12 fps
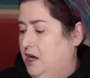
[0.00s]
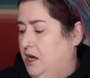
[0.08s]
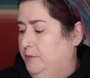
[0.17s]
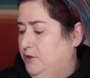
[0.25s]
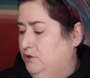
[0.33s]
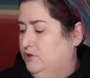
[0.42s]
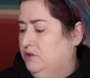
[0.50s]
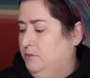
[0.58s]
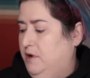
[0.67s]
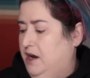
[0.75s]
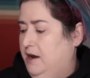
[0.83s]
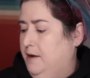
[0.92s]
I'm using
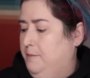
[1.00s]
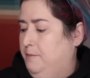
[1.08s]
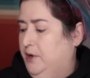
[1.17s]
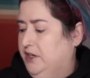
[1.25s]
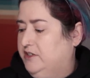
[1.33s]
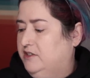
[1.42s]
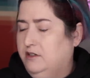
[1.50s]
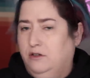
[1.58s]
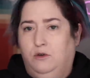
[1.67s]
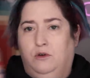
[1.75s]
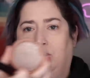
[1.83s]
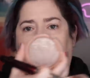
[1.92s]
my busted
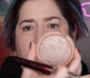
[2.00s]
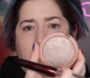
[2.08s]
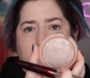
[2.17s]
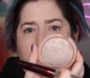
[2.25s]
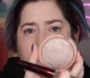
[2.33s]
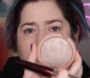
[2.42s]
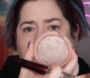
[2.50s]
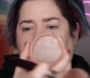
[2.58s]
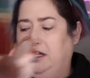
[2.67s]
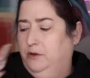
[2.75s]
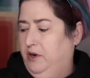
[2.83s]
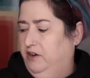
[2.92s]
old Flower Beauty
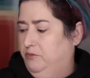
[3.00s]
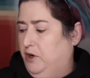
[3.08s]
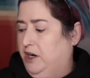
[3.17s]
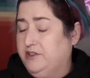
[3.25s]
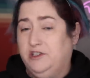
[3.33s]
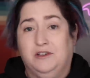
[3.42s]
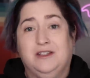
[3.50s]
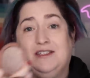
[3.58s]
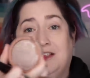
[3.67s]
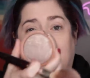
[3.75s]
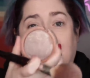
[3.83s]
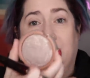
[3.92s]
Heatwave Bronzer. This
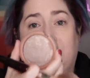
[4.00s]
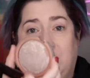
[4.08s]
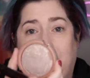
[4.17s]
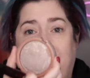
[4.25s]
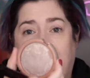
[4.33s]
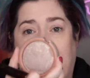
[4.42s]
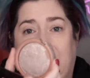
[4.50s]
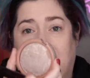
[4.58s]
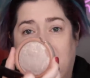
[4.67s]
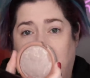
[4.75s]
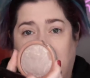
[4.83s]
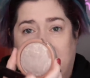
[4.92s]
thing lives on my
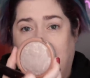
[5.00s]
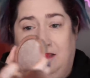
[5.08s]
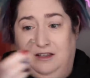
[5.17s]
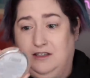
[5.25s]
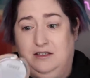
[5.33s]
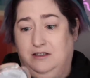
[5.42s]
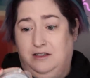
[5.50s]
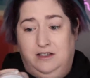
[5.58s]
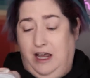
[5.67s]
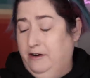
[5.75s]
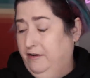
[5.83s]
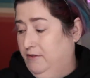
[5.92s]
vanity just like this. It does.
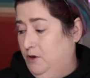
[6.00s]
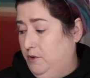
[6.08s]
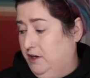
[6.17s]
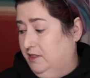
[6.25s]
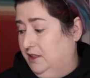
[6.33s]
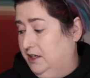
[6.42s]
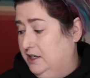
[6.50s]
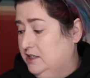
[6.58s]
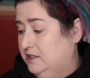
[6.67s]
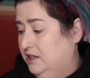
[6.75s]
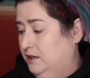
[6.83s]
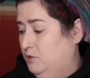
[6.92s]
I don't even know where the lid
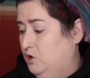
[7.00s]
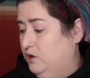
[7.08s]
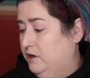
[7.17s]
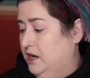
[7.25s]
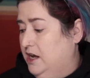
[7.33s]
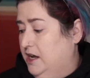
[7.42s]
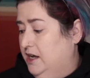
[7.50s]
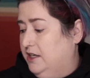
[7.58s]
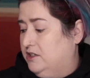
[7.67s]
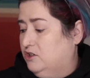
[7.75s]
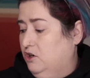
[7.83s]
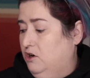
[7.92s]
is anymore.
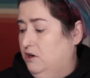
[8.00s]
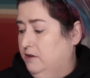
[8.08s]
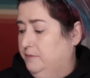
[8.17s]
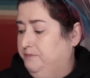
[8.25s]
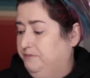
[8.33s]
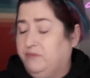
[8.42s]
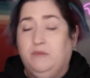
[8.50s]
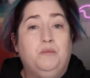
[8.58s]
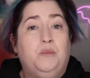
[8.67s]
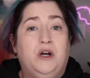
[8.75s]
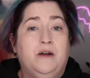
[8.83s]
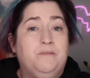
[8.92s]
It's gone,
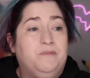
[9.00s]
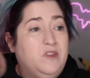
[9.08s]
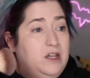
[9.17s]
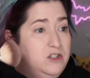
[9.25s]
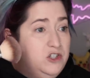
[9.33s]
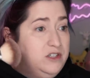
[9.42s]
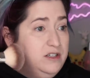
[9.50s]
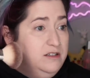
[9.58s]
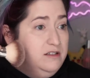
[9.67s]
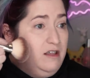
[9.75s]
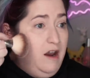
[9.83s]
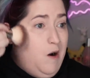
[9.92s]
but it just
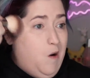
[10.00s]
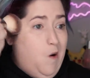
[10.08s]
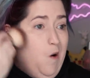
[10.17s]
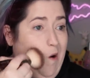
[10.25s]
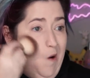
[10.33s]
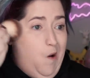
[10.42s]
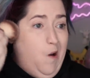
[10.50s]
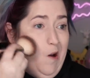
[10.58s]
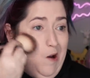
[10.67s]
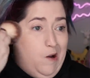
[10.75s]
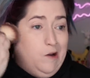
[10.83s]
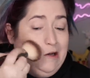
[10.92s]
sits there
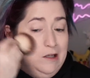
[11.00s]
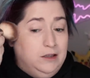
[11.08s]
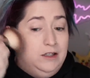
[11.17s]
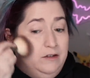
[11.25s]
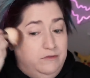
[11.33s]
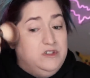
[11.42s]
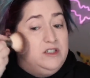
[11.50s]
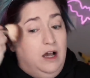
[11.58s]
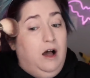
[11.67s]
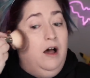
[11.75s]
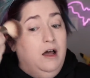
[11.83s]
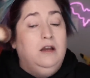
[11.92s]
and it lives
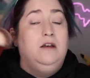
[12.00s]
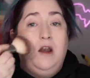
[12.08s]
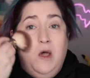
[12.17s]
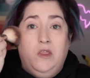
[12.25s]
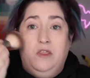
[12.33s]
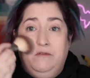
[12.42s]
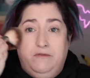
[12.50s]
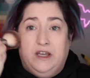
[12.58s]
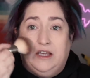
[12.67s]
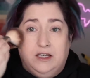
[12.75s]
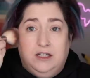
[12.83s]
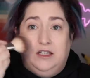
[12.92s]
on the
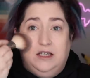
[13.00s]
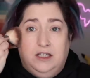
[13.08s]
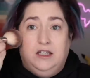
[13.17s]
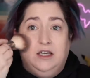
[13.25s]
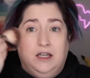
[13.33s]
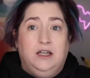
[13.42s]
vanity.